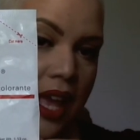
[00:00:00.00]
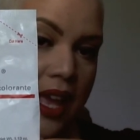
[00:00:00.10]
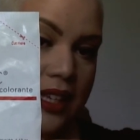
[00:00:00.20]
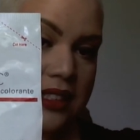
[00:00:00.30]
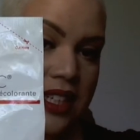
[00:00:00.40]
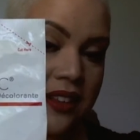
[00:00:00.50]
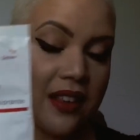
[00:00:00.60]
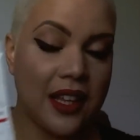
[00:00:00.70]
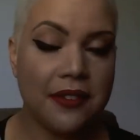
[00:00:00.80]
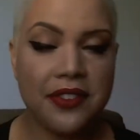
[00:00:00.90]
And it
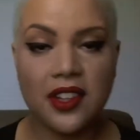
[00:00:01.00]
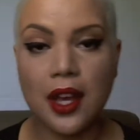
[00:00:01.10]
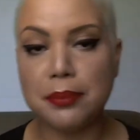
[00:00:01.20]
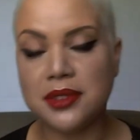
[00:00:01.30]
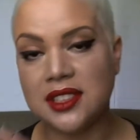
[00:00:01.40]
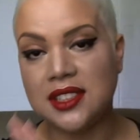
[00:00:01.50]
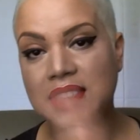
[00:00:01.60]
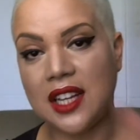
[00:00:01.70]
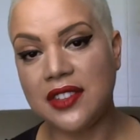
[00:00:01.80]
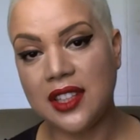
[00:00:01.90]
lifts up to
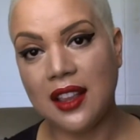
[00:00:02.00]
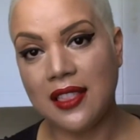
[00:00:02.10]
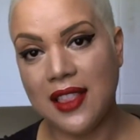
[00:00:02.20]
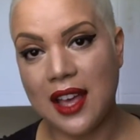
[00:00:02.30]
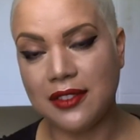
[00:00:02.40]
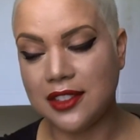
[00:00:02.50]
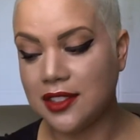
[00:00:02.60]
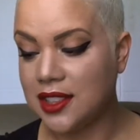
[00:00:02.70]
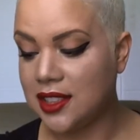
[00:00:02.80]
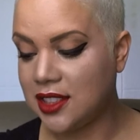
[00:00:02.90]
seven
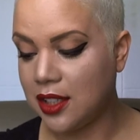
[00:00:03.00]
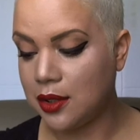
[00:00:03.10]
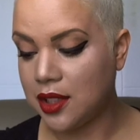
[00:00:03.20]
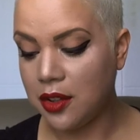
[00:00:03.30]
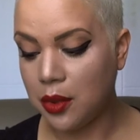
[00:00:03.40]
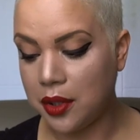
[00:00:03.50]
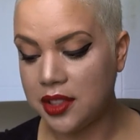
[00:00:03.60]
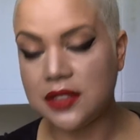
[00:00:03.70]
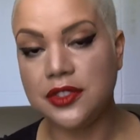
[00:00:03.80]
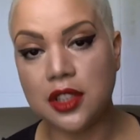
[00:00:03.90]
levels. So in other
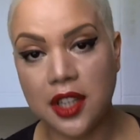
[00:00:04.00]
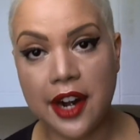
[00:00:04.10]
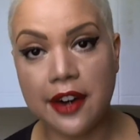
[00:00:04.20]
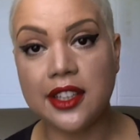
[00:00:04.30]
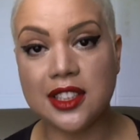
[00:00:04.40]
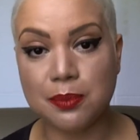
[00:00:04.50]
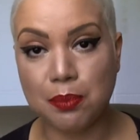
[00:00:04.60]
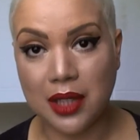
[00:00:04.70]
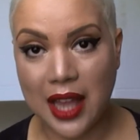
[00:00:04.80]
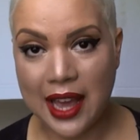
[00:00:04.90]
words, if your hair is
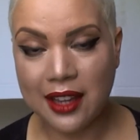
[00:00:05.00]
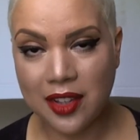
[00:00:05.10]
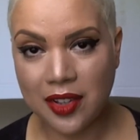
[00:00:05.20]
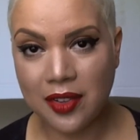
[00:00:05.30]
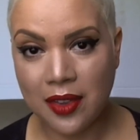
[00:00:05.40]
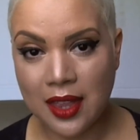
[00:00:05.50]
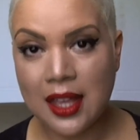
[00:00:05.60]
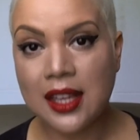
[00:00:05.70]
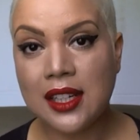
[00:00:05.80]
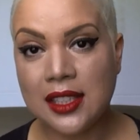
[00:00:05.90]
black,
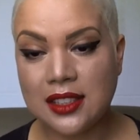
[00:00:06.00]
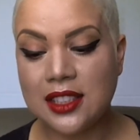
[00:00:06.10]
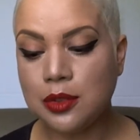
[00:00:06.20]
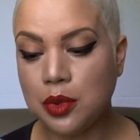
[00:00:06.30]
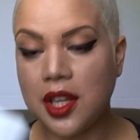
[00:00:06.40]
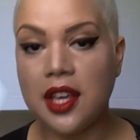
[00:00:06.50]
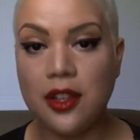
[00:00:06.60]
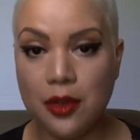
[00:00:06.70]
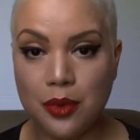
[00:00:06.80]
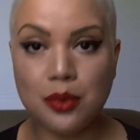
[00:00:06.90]
this will get
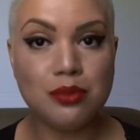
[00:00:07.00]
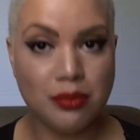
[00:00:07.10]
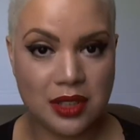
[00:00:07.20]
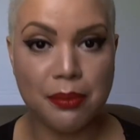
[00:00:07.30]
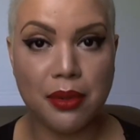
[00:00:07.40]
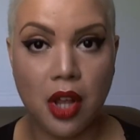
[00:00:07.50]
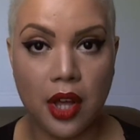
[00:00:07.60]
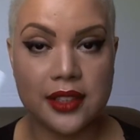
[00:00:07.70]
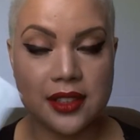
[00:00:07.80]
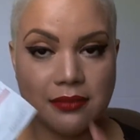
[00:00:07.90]
you to
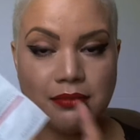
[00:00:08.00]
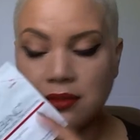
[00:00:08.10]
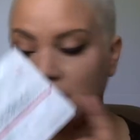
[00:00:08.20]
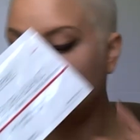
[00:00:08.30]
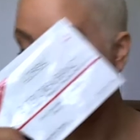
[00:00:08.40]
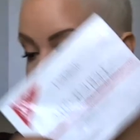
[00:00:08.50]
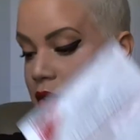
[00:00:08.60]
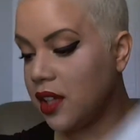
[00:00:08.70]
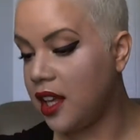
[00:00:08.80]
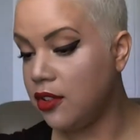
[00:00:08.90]
blonde. This
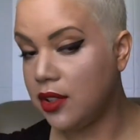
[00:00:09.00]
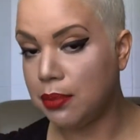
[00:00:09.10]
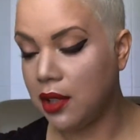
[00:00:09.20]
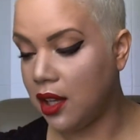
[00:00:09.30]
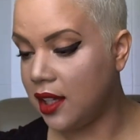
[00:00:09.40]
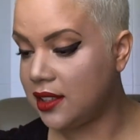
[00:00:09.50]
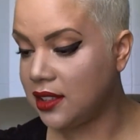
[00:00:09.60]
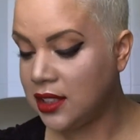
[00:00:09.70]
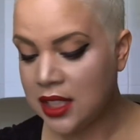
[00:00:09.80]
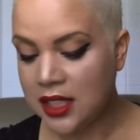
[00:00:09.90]
will get you to
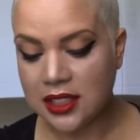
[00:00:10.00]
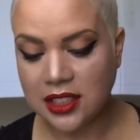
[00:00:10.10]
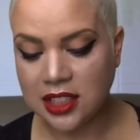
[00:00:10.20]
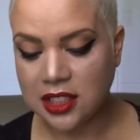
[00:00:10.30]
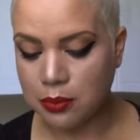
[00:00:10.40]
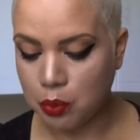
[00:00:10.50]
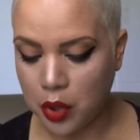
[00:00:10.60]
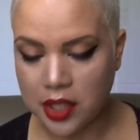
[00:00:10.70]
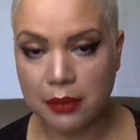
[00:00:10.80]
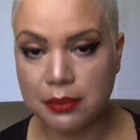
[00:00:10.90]
blonde. This is the
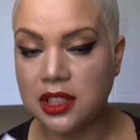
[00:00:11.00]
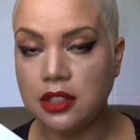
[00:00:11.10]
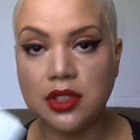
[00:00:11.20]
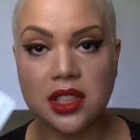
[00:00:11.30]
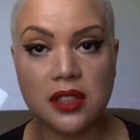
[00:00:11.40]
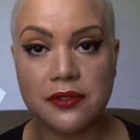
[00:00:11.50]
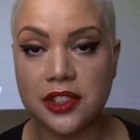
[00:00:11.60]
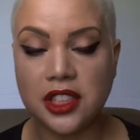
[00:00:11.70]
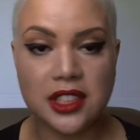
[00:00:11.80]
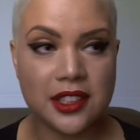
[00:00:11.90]
one I've been using
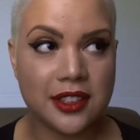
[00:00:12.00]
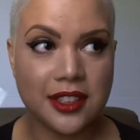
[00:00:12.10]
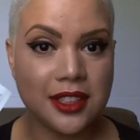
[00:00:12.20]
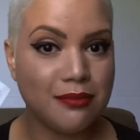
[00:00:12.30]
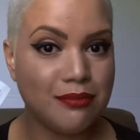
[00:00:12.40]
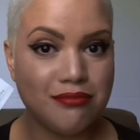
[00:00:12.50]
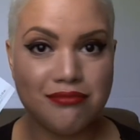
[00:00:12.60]
for years,